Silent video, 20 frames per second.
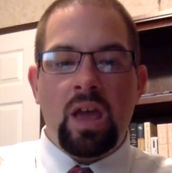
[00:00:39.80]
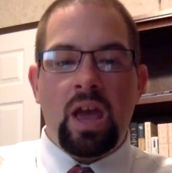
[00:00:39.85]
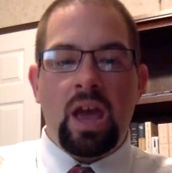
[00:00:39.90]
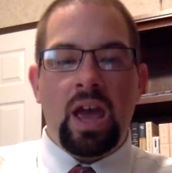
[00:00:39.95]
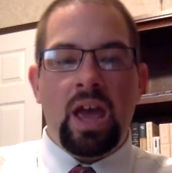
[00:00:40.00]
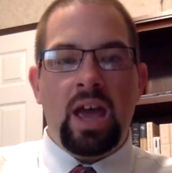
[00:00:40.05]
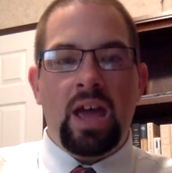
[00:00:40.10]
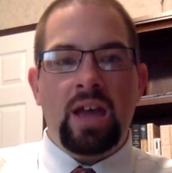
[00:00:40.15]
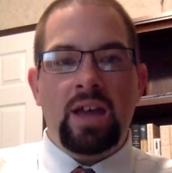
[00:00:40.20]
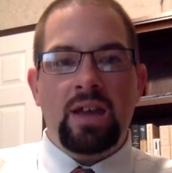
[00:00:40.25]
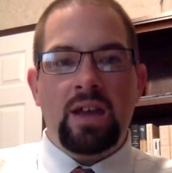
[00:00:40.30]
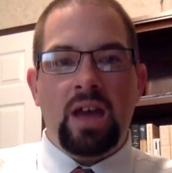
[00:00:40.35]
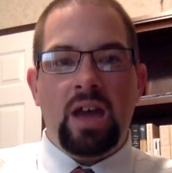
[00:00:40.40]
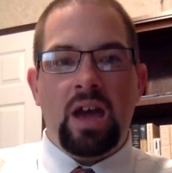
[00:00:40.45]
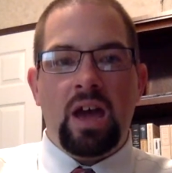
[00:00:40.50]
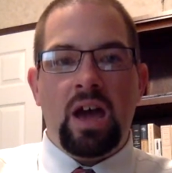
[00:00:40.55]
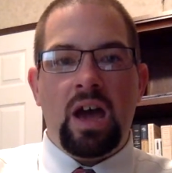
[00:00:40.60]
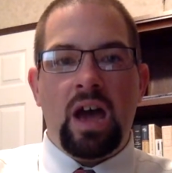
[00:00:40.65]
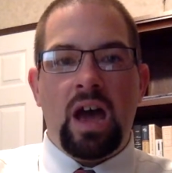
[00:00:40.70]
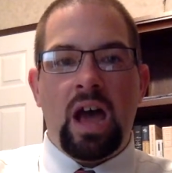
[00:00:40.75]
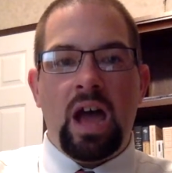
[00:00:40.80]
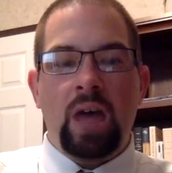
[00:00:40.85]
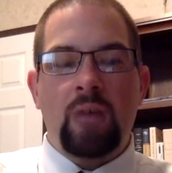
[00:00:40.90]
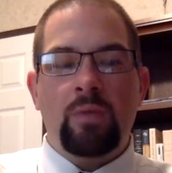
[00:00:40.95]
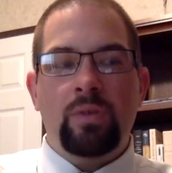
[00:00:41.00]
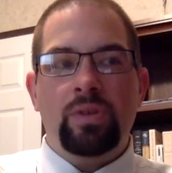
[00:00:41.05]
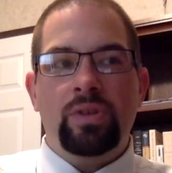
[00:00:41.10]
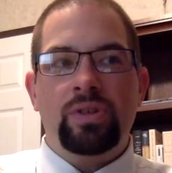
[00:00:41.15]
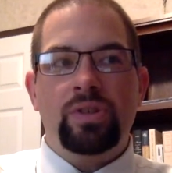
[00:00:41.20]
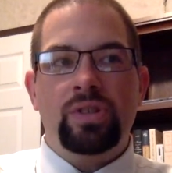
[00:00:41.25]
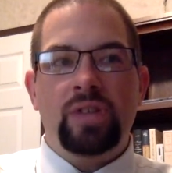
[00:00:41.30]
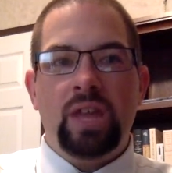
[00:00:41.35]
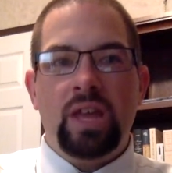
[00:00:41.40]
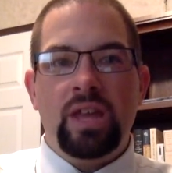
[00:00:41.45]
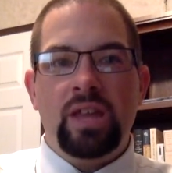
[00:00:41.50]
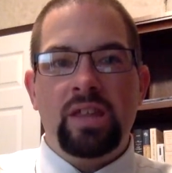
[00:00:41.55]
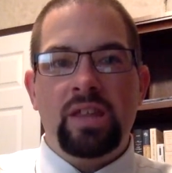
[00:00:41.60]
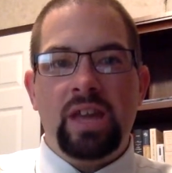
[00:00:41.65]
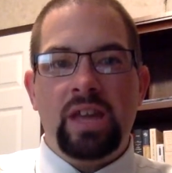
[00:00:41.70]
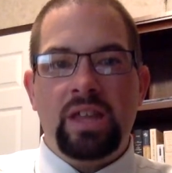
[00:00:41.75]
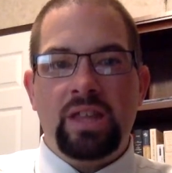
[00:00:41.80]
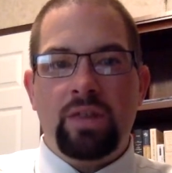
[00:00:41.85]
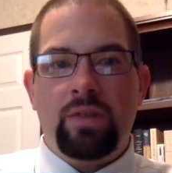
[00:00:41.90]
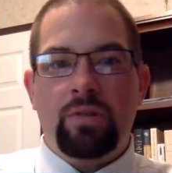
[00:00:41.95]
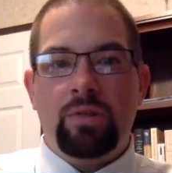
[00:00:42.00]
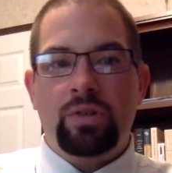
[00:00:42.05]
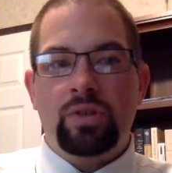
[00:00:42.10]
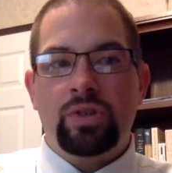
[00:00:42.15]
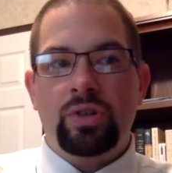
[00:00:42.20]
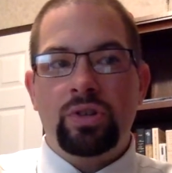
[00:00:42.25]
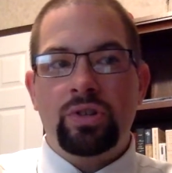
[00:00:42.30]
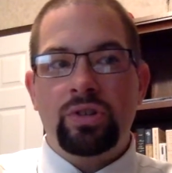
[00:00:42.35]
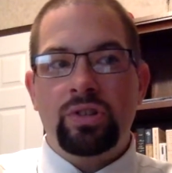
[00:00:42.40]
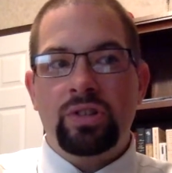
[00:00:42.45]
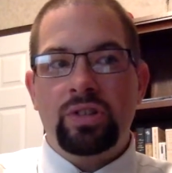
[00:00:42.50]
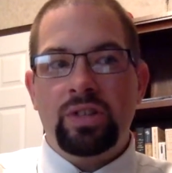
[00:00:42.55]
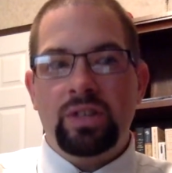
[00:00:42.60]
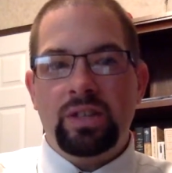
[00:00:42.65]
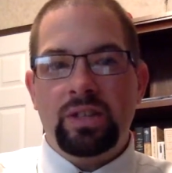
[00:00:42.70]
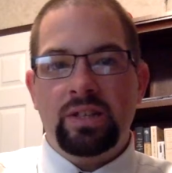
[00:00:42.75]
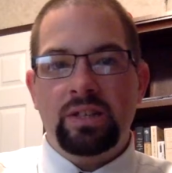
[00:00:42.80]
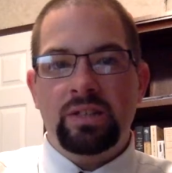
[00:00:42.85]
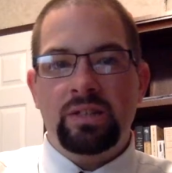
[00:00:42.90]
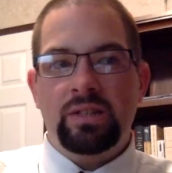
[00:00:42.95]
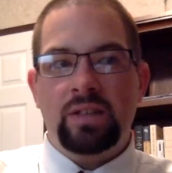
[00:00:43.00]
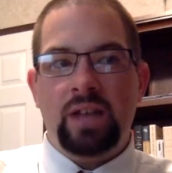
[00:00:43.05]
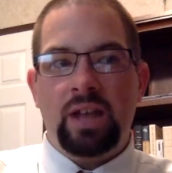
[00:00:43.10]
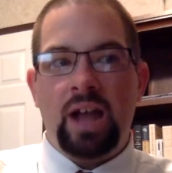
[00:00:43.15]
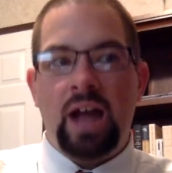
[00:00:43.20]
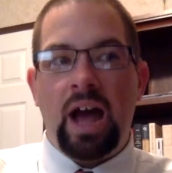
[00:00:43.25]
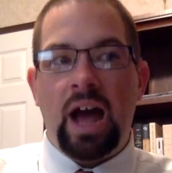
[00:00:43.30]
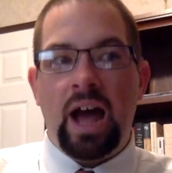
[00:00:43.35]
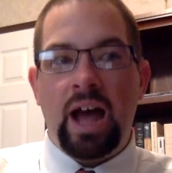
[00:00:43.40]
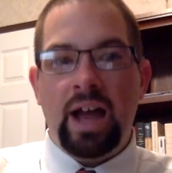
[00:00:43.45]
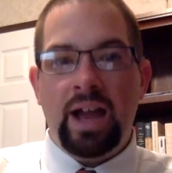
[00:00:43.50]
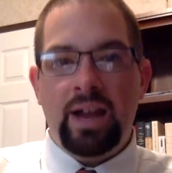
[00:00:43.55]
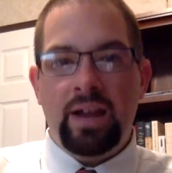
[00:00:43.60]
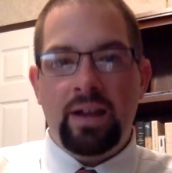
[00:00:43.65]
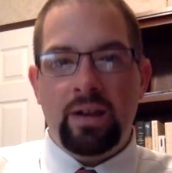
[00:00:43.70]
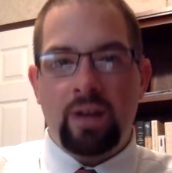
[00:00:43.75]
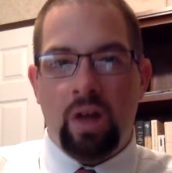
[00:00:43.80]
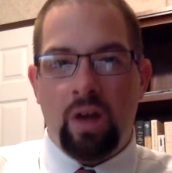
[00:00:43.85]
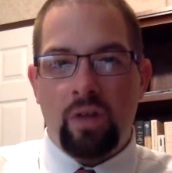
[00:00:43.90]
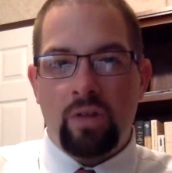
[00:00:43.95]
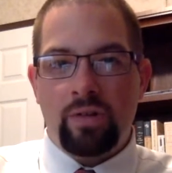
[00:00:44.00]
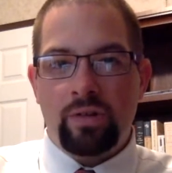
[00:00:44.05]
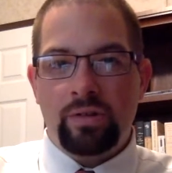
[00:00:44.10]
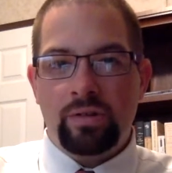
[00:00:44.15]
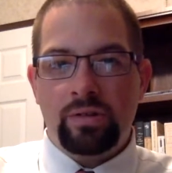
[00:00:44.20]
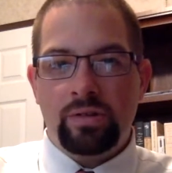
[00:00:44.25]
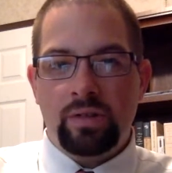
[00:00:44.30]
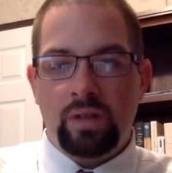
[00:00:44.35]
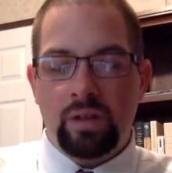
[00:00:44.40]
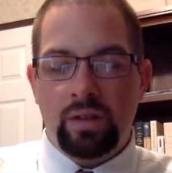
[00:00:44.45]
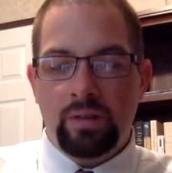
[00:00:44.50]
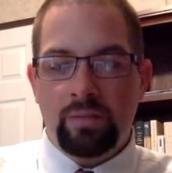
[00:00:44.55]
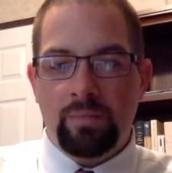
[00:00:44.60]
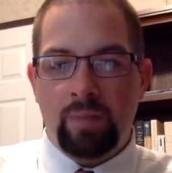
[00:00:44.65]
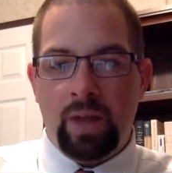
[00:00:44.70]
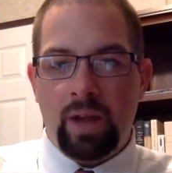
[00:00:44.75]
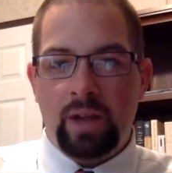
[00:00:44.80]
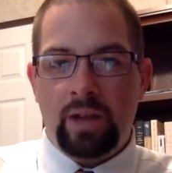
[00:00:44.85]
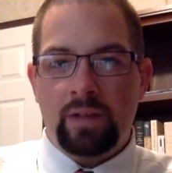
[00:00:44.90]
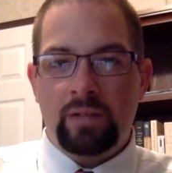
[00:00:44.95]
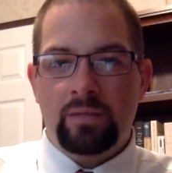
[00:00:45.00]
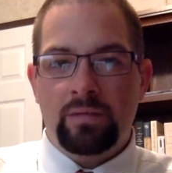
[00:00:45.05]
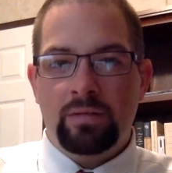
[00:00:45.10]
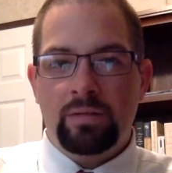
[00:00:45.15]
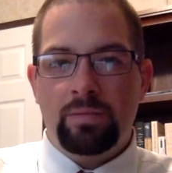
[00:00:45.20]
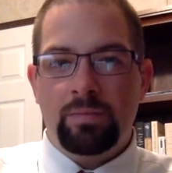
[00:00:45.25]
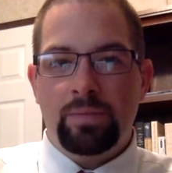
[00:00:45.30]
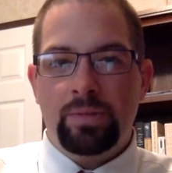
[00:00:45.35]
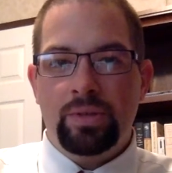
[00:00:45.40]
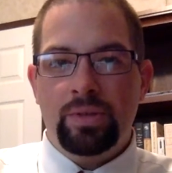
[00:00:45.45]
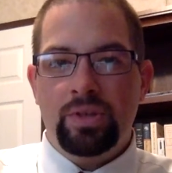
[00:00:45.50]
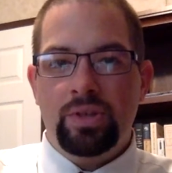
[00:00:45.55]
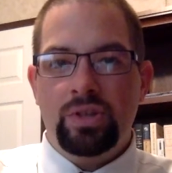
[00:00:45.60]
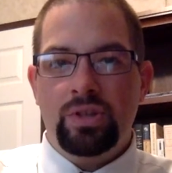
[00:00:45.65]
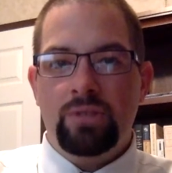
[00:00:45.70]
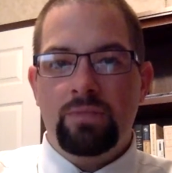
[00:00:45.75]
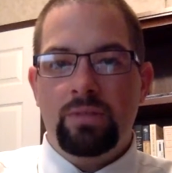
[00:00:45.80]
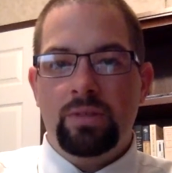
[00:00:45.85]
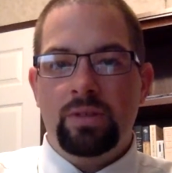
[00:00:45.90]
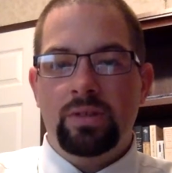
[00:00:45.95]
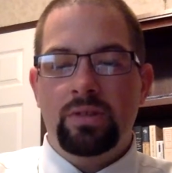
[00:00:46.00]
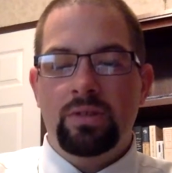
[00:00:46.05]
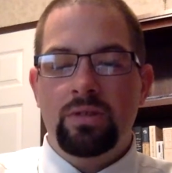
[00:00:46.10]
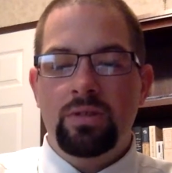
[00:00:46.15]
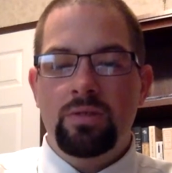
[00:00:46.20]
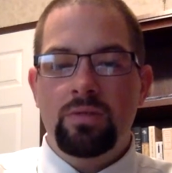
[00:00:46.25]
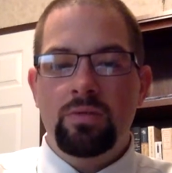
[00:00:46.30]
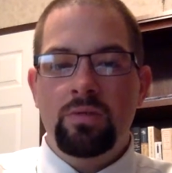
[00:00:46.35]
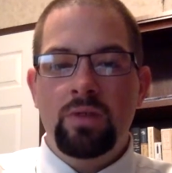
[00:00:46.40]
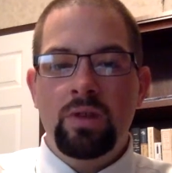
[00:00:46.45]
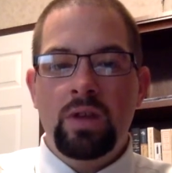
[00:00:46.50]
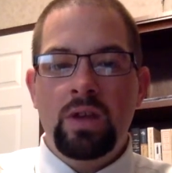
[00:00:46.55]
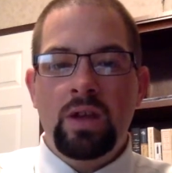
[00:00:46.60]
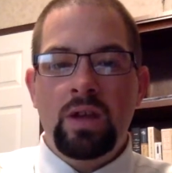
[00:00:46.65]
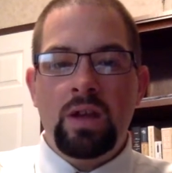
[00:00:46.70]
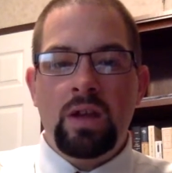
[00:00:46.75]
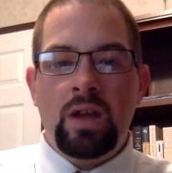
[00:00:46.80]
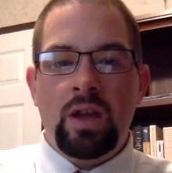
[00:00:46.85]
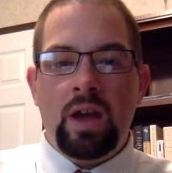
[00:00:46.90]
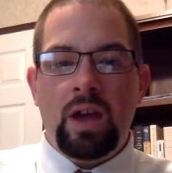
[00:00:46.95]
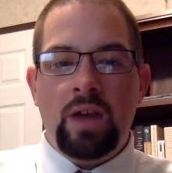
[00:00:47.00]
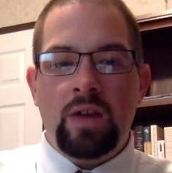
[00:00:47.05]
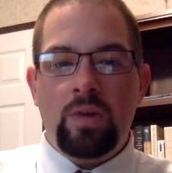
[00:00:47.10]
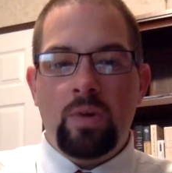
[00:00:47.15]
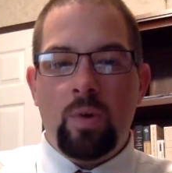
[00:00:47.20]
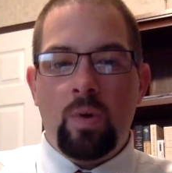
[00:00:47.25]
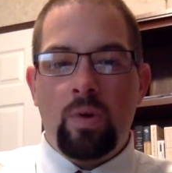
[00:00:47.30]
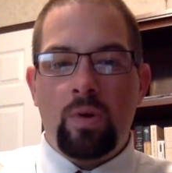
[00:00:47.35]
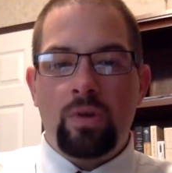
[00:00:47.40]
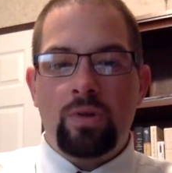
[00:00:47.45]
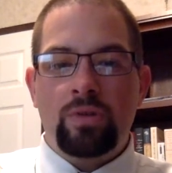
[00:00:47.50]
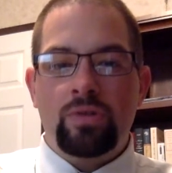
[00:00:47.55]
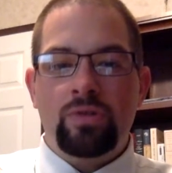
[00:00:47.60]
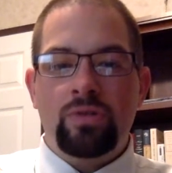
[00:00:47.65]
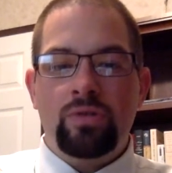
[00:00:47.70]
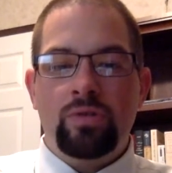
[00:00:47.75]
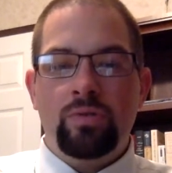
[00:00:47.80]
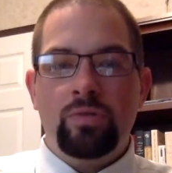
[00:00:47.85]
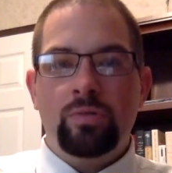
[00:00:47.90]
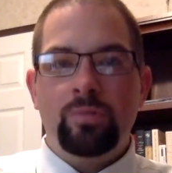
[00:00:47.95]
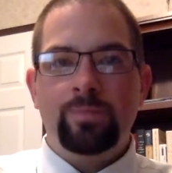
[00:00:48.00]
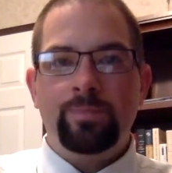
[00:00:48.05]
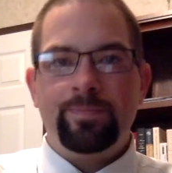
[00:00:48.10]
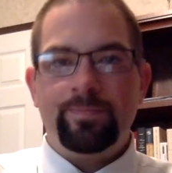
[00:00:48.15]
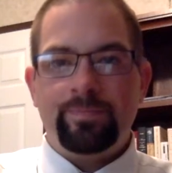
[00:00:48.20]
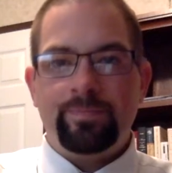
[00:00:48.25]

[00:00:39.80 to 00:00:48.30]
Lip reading: And I would say that there are certain things that I and others in my position must do in order to